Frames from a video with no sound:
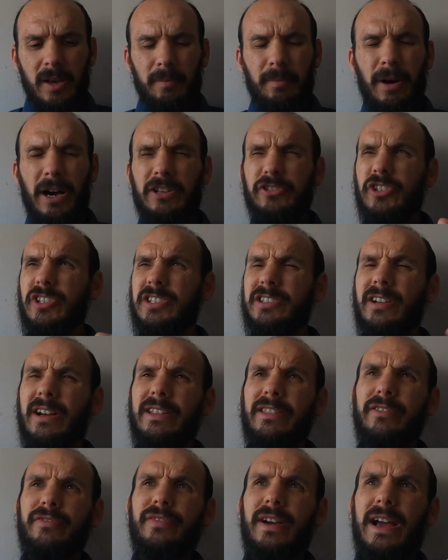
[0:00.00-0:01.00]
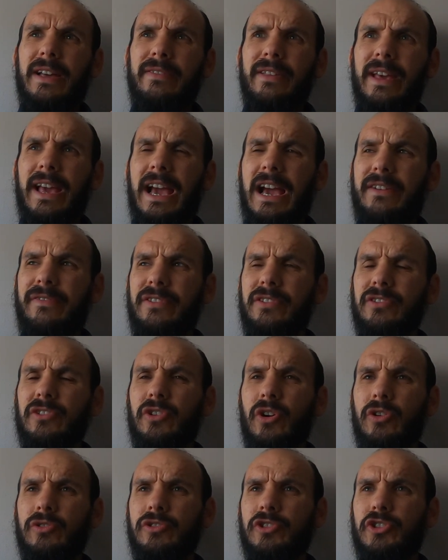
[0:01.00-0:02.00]
But I just like the fact they haven't
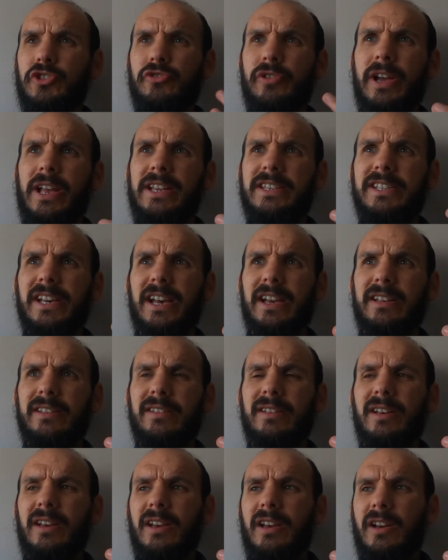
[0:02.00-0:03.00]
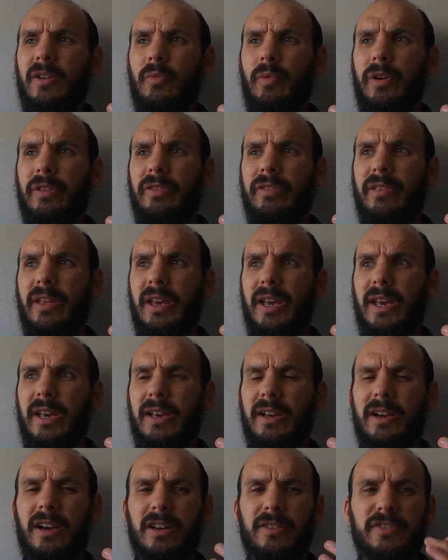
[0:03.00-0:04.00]
gone straight in with
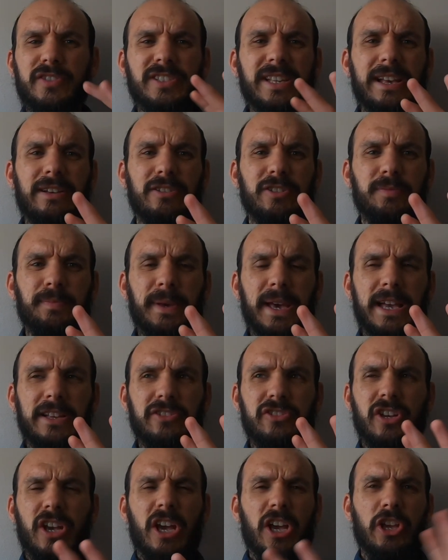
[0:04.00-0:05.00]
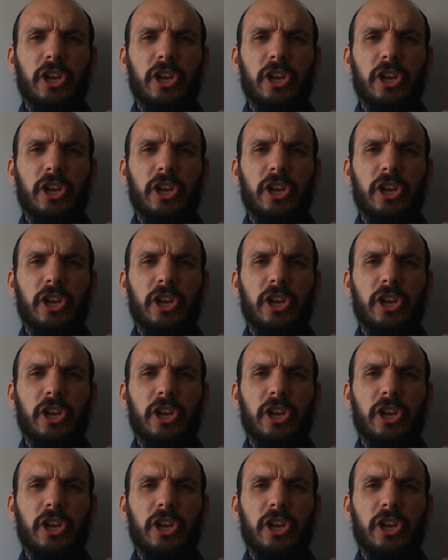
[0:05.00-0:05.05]
the kind of sales pitch.